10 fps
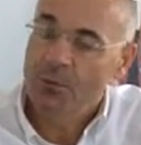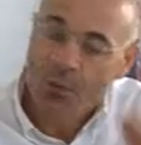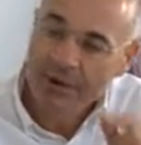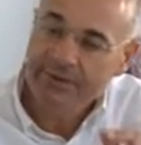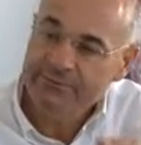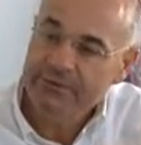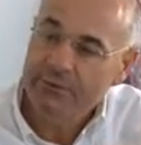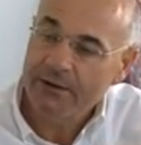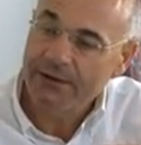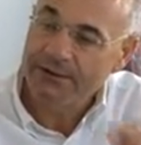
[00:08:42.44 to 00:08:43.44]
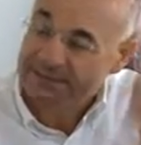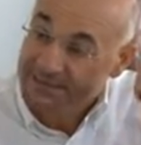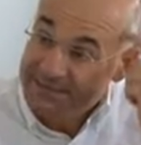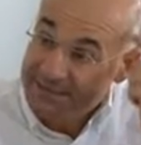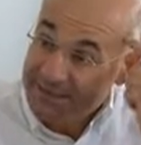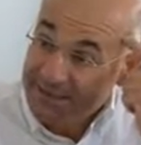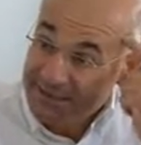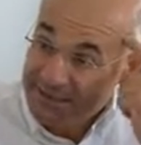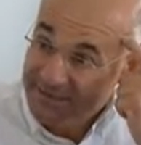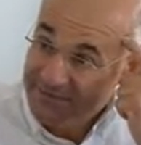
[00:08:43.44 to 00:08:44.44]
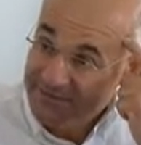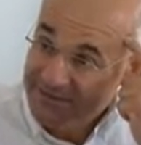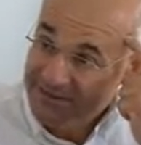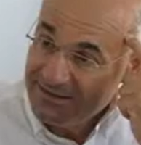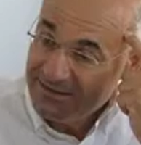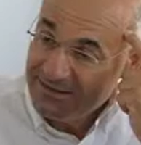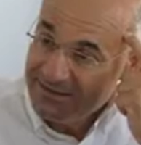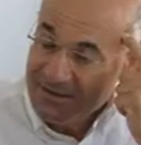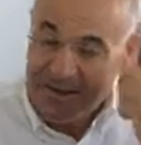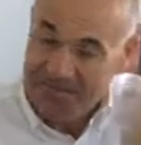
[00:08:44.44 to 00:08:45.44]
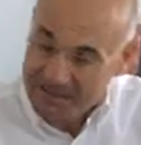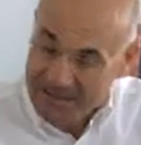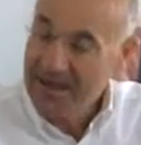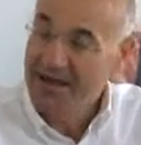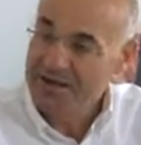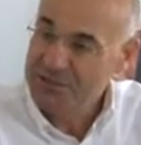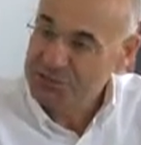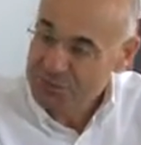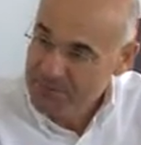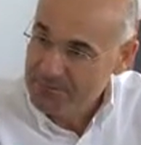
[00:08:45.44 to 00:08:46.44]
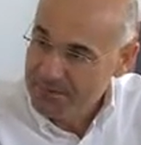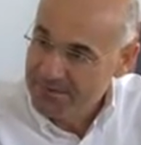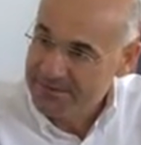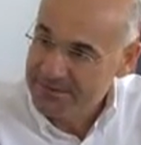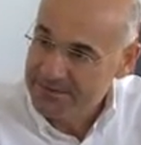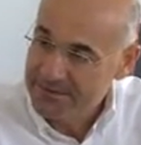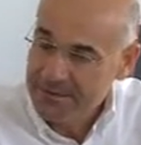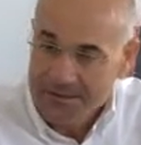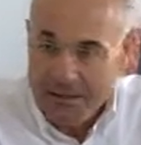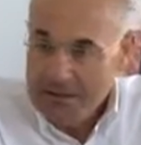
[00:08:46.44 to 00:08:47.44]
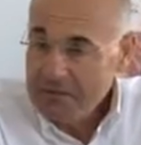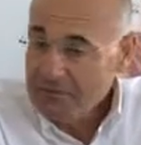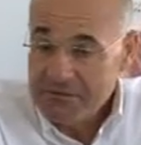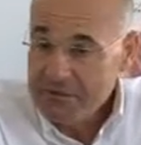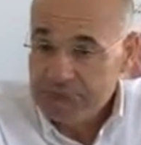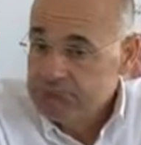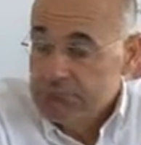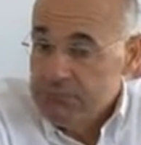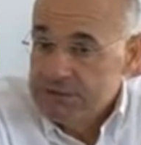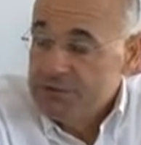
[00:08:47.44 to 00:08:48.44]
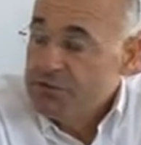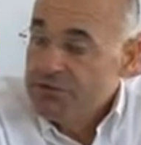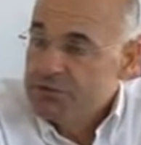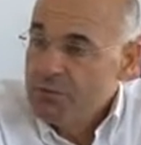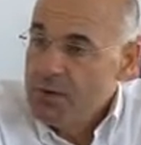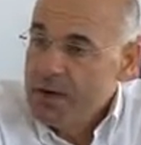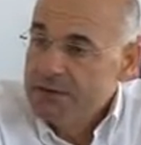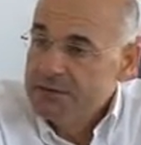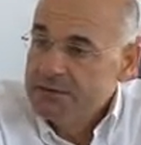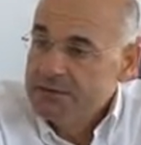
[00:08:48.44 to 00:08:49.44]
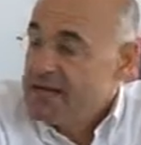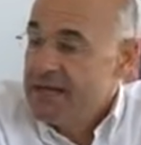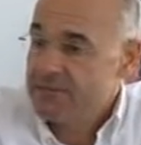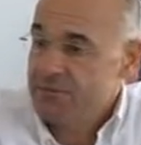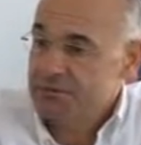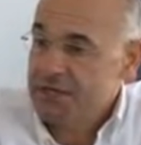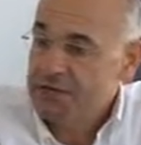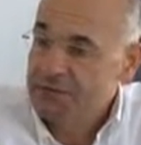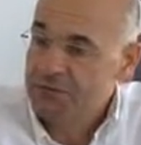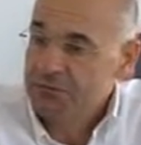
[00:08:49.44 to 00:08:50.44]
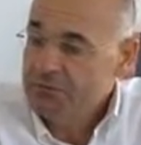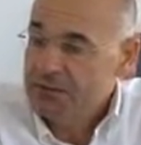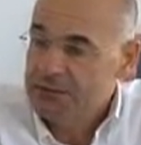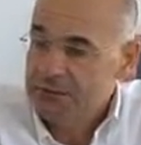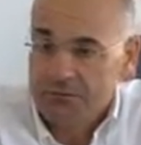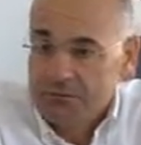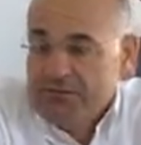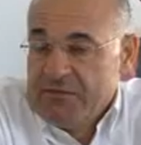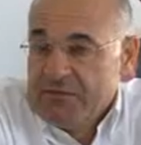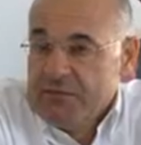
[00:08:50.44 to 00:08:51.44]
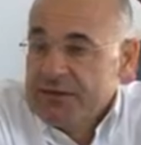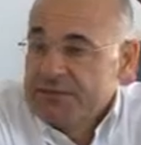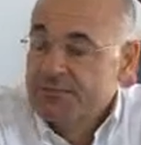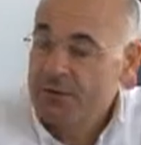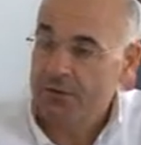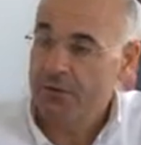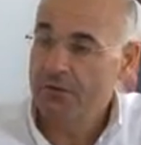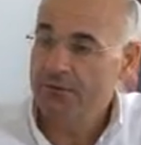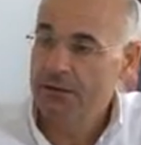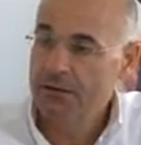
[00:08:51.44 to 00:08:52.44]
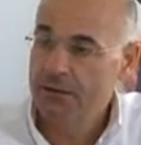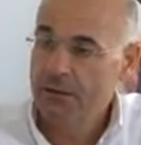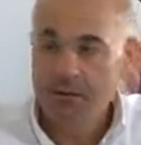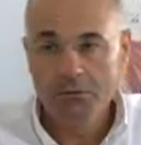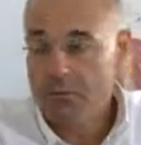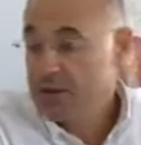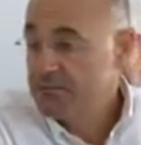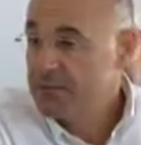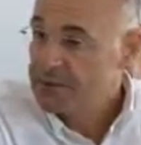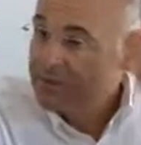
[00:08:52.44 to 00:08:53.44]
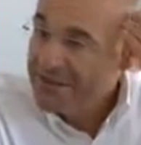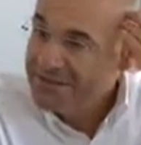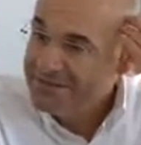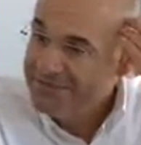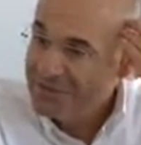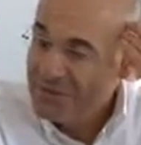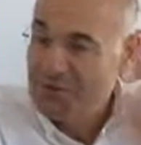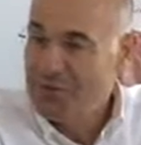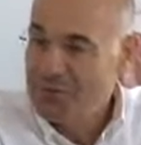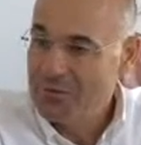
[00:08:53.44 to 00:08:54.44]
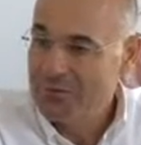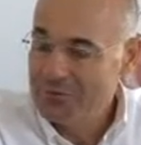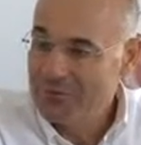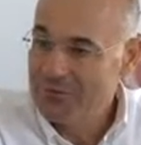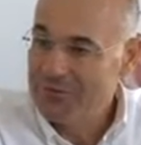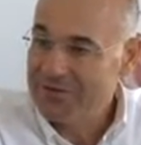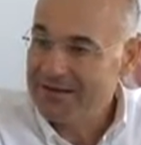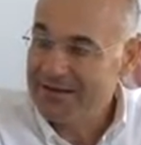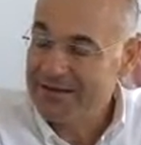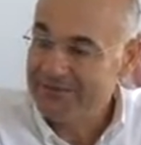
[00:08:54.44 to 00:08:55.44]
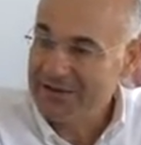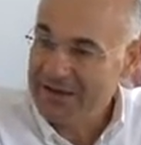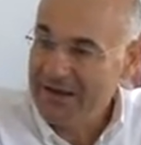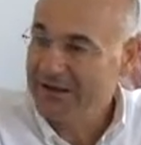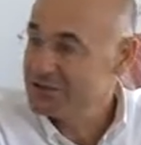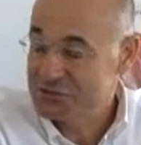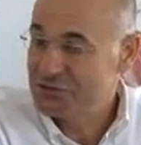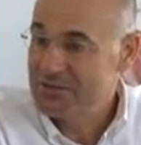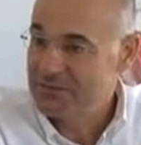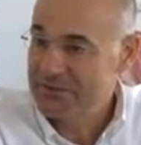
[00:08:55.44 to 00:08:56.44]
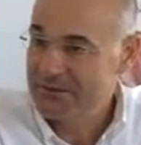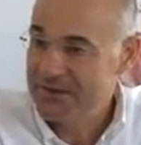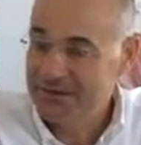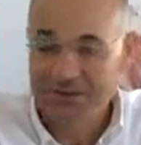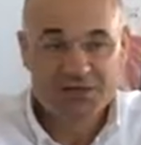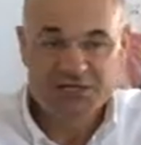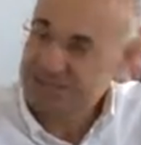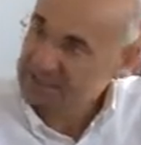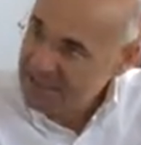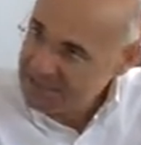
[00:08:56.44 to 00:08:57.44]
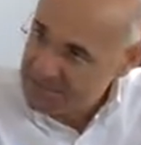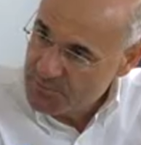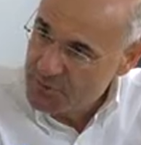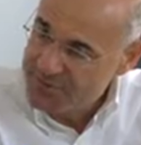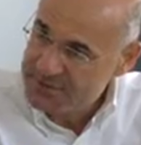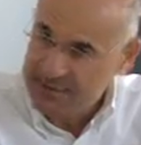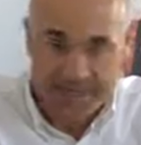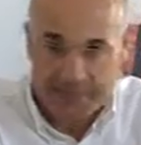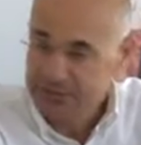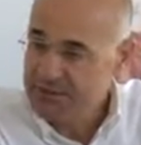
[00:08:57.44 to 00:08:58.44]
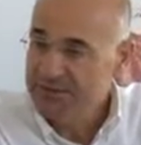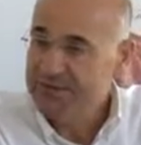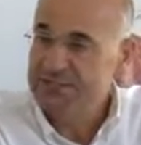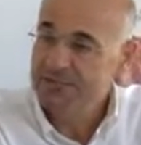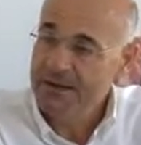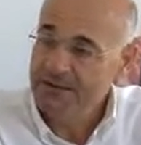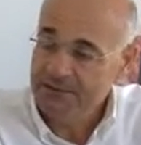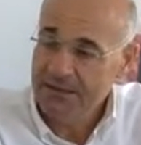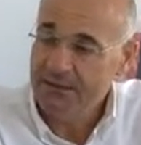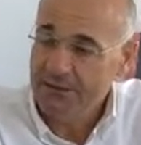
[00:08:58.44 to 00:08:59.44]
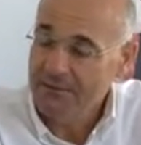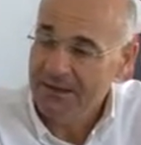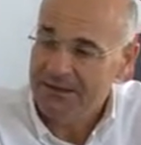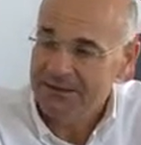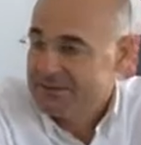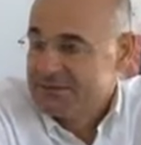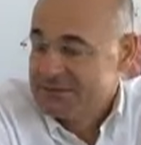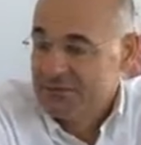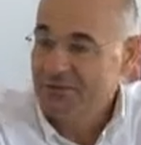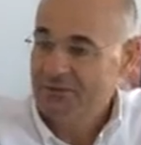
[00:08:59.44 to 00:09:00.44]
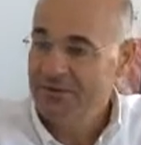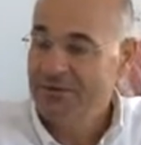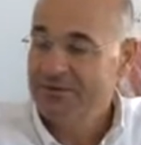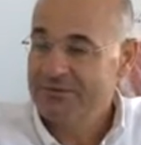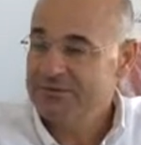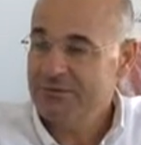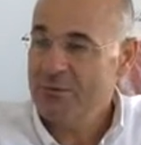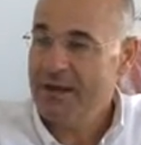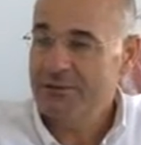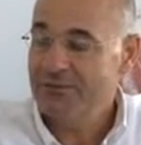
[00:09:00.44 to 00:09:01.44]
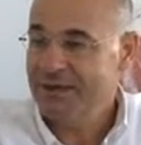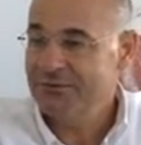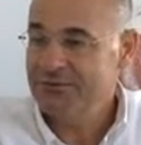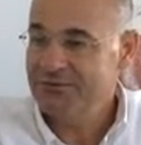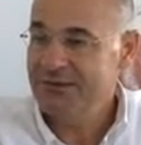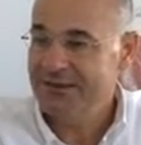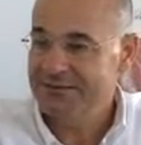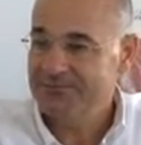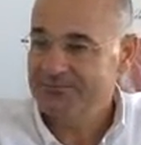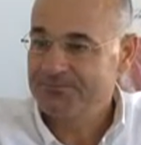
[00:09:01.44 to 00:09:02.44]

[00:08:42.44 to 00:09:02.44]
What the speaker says: All it requires is creativity and the courage to implement it. And I think there's no reason why Cyprus cannot do that. Even though we are a small economy, we can be creative. We have the courage to implement, start small in Cyprus and then expand globally. There's no reason why you cannot do that.